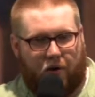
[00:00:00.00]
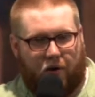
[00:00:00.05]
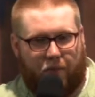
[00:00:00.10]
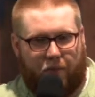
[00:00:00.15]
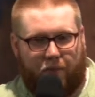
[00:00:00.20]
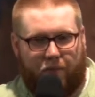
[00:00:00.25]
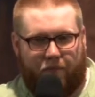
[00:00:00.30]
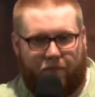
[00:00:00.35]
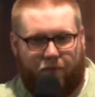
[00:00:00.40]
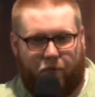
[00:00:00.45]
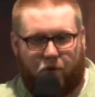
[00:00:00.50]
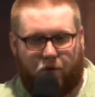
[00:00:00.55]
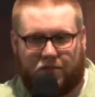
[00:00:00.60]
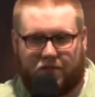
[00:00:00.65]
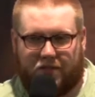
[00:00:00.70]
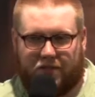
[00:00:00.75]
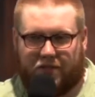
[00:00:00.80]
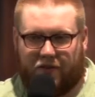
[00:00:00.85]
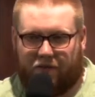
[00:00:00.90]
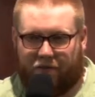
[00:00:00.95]
are
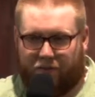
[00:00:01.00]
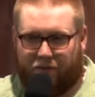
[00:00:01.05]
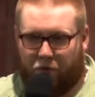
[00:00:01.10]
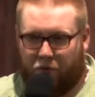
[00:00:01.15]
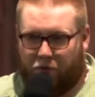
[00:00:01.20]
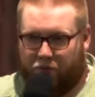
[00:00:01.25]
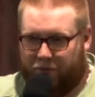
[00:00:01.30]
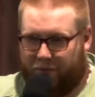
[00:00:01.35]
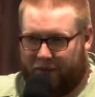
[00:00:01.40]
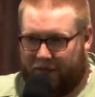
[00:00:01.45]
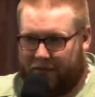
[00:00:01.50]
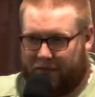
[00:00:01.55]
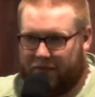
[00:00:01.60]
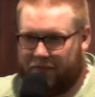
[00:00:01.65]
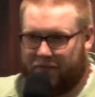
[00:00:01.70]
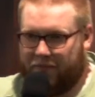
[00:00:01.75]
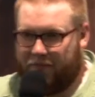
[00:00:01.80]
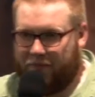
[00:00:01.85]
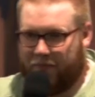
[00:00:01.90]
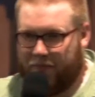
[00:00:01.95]
forces of
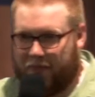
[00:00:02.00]
movement.